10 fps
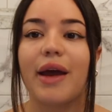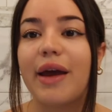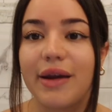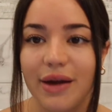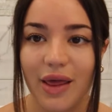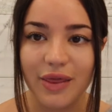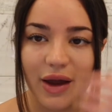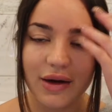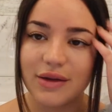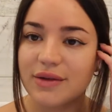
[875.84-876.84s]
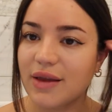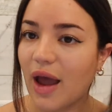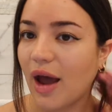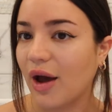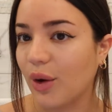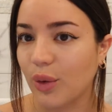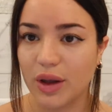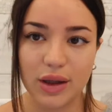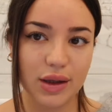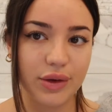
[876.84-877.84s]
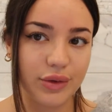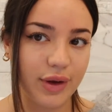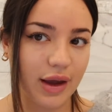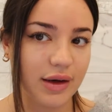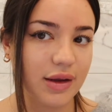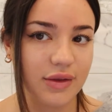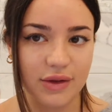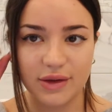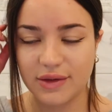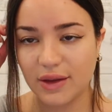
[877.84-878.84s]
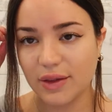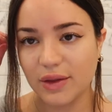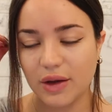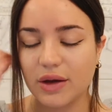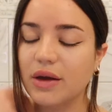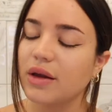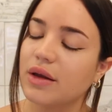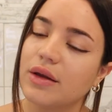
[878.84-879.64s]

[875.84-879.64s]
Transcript: And that is how you get this look.